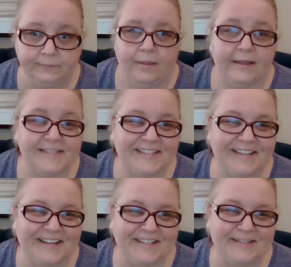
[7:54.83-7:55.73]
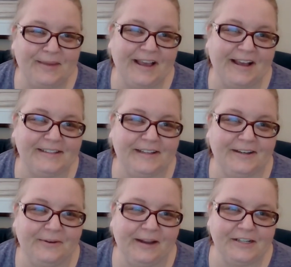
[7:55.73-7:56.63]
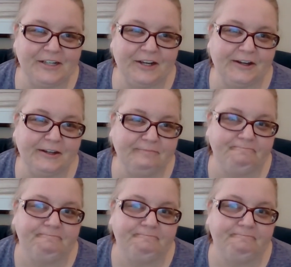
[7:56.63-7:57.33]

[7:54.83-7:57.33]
This is because I don't like to cook.